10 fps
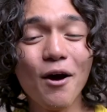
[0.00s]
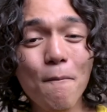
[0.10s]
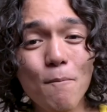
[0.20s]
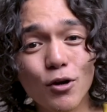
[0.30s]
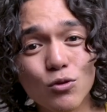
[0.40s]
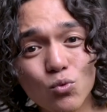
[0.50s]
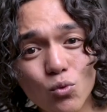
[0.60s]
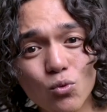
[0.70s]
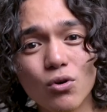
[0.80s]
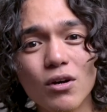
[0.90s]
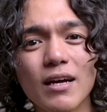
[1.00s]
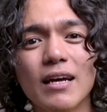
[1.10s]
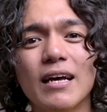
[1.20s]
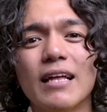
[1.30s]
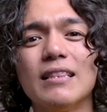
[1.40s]
Number
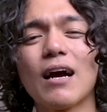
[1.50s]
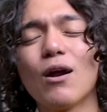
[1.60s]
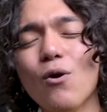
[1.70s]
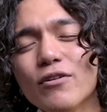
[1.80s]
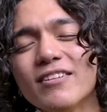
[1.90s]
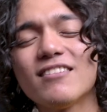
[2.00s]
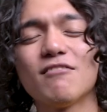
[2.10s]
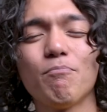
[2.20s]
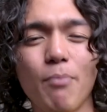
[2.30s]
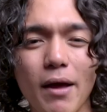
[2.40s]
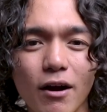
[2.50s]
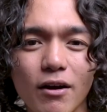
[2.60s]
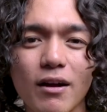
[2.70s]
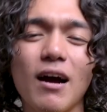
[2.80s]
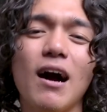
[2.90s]
2, the closest
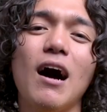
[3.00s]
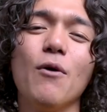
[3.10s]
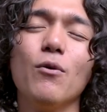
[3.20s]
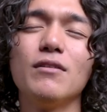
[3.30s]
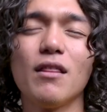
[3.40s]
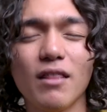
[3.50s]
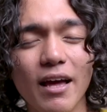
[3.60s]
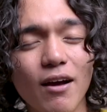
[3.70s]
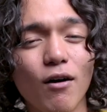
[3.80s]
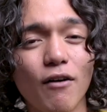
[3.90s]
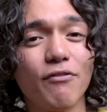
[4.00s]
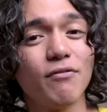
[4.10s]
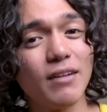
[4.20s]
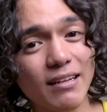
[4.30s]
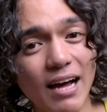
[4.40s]
pair I would think of
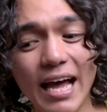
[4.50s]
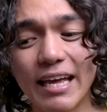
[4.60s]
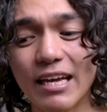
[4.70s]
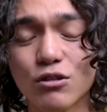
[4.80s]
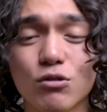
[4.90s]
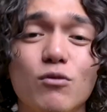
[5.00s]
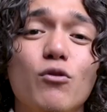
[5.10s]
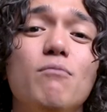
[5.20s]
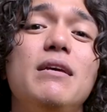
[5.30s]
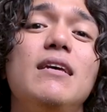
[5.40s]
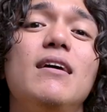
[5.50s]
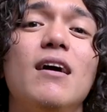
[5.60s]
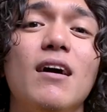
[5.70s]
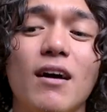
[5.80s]
na hiking shoes would be